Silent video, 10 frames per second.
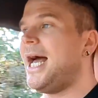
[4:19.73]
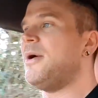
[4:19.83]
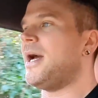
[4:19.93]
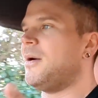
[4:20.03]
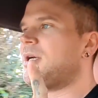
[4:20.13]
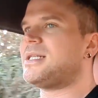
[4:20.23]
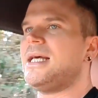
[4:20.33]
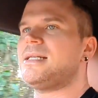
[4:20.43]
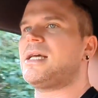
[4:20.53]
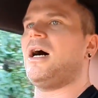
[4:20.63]
Anyway, I'm going to
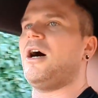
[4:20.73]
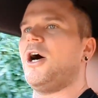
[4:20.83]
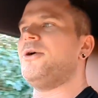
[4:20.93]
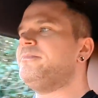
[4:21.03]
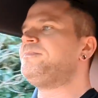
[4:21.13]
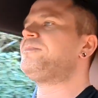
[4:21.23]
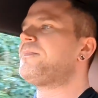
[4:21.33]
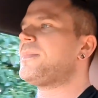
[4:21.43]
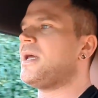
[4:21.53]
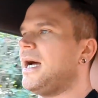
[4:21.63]
take this car home
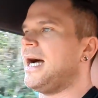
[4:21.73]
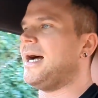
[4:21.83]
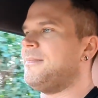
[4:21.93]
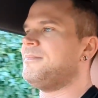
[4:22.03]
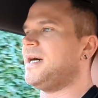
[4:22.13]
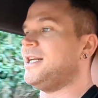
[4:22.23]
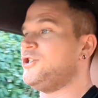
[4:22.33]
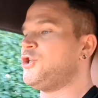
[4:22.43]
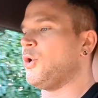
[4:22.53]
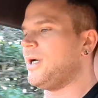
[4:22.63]
and
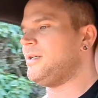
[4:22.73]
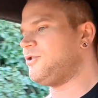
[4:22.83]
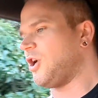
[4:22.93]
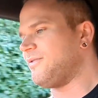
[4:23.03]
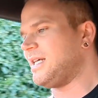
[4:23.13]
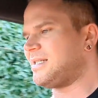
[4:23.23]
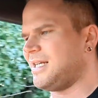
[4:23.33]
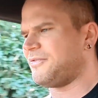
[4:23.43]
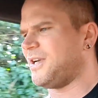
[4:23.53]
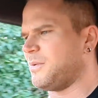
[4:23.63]
enjoy driving this.
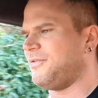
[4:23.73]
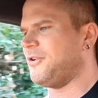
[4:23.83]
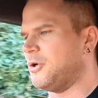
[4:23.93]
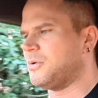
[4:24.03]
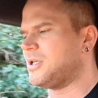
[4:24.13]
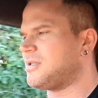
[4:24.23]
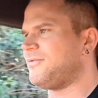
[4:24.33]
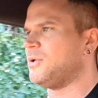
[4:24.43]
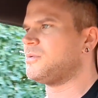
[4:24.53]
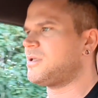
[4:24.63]
Need to fill it with fuel because
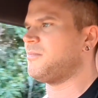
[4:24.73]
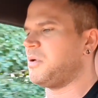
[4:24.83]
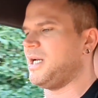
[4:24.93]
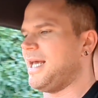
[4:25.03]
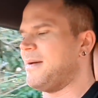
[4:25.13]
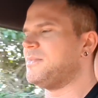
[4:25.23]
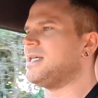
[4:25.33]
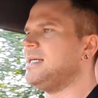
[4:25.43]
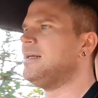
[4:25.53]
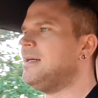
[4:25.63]
the fuel's completely
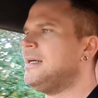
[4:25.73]
empty.